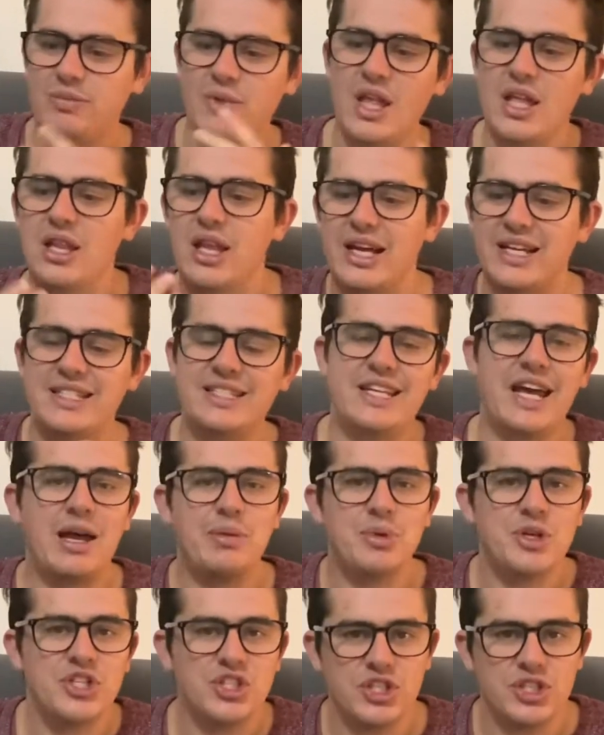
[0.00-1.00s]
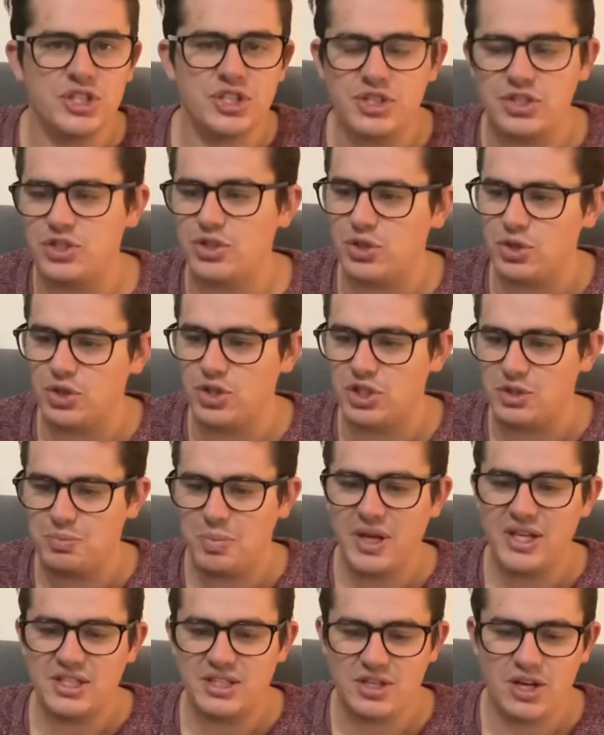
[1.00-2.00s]
like damages to the
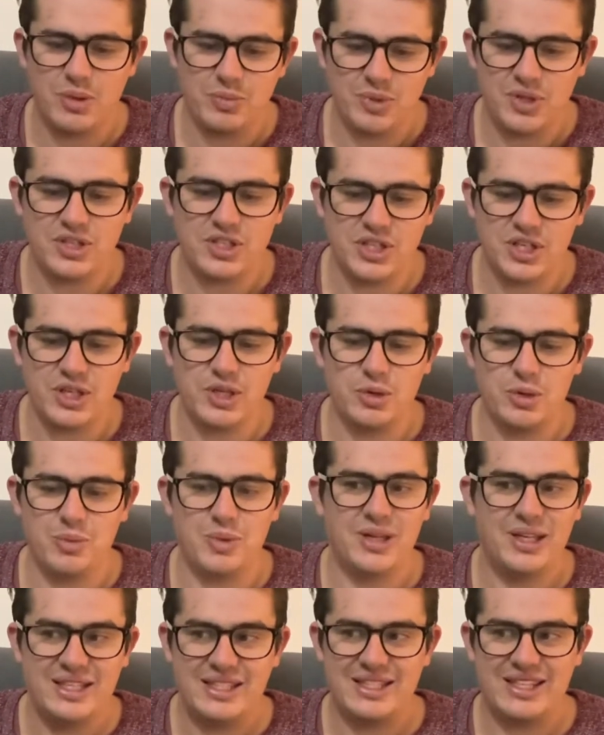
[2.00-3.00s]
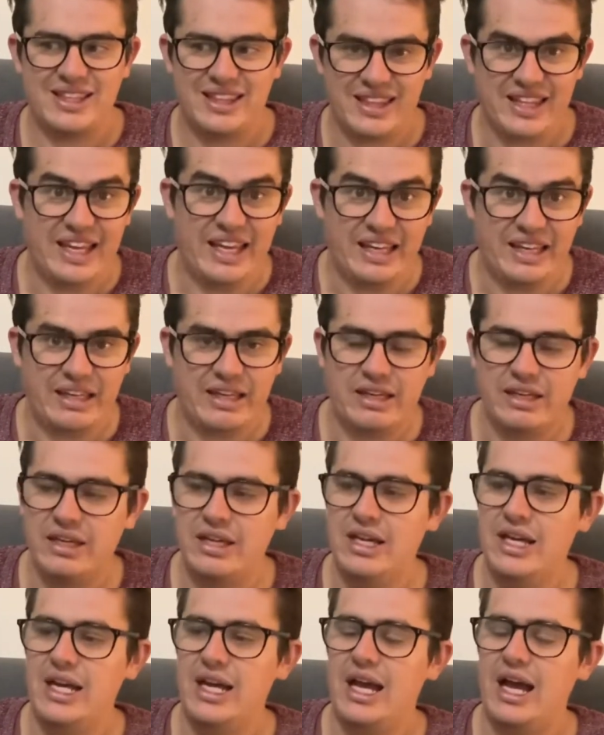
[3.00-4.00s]
space-time continuum, at least I think.
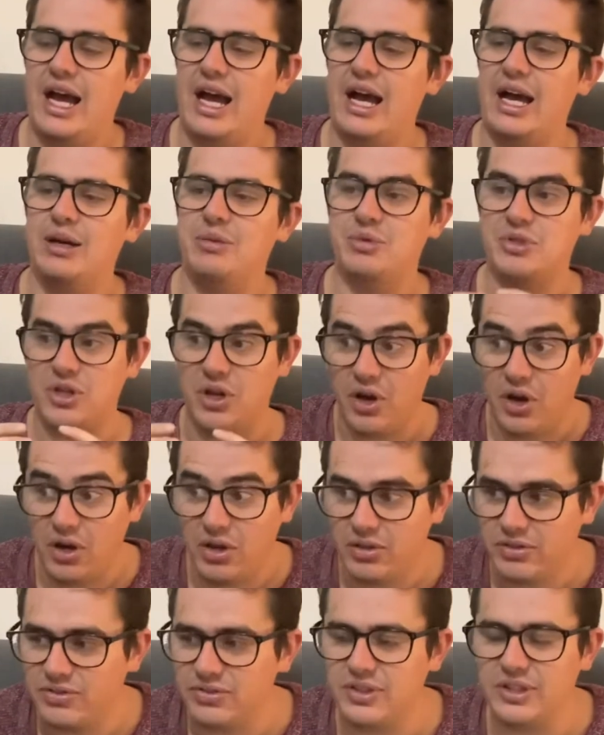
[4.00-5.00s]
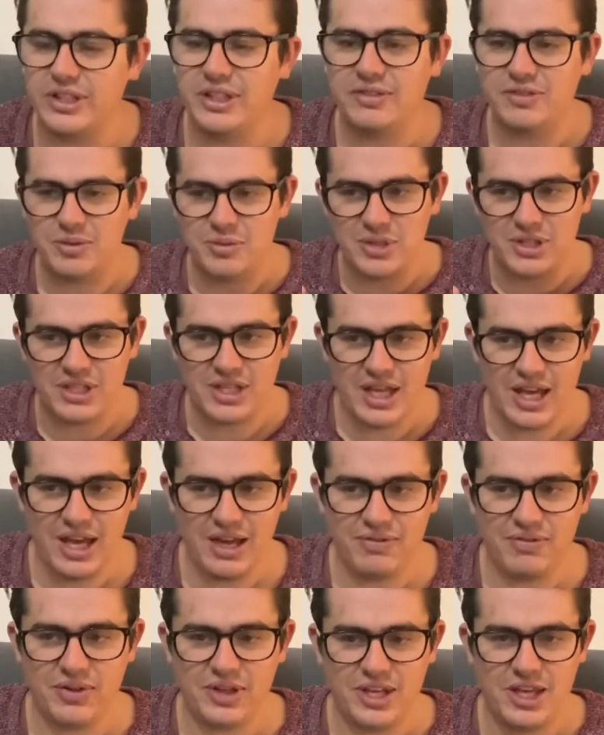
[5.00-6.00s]
So hopefully, if I'm just
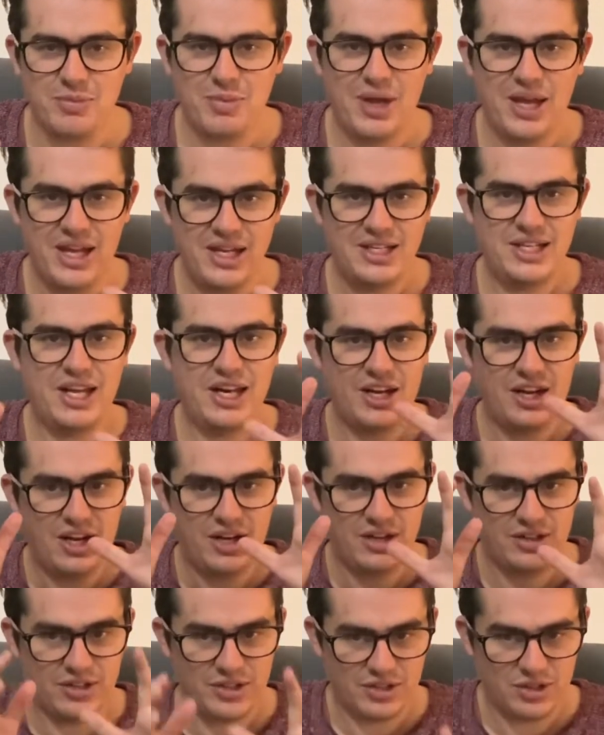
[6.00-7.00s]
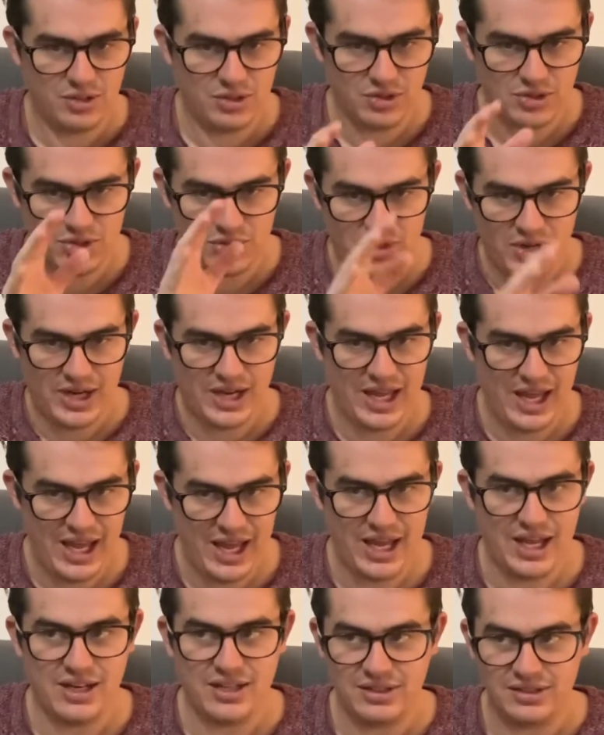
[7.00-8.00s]
careful, I keep my head down, I kind of just look straight
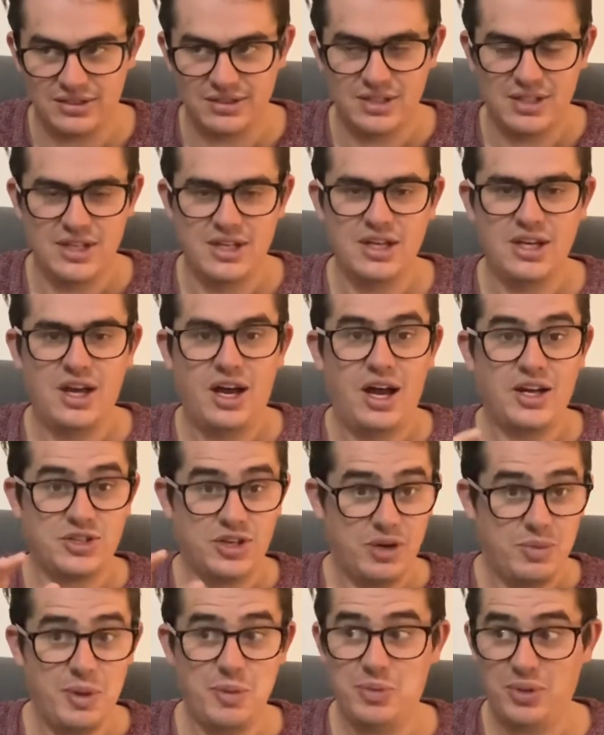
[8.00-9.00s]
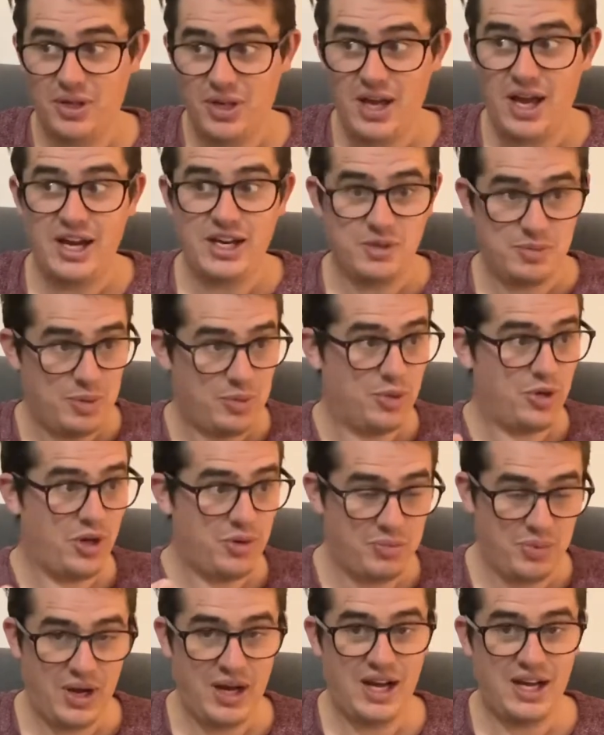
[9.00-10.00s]
ahead, and I try to be polite as people go
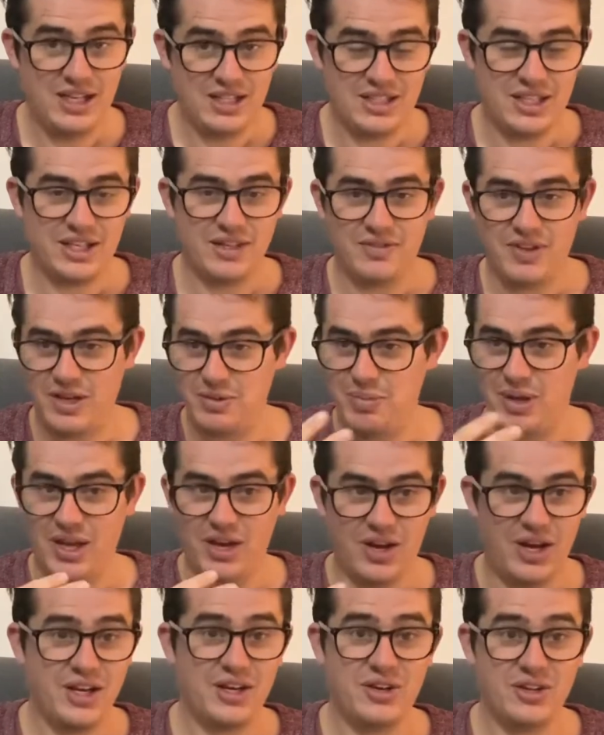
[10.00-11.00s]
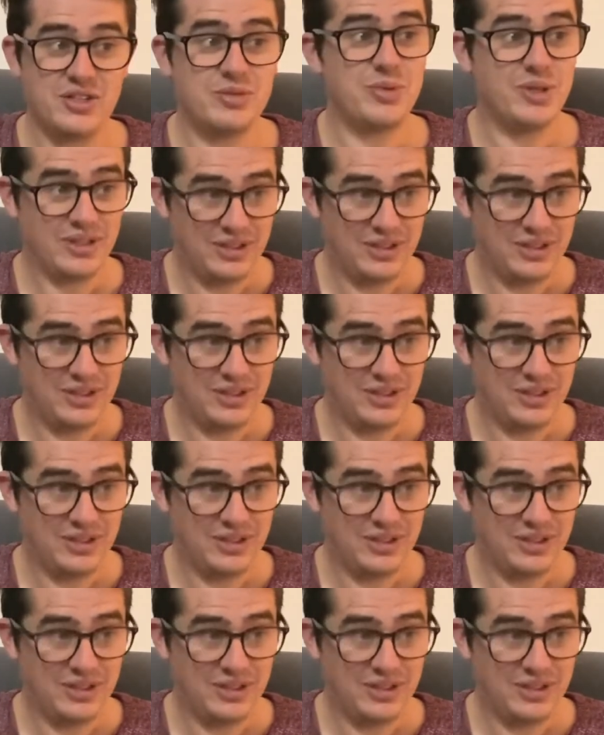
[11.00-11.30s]
past. Like if they make eye contact,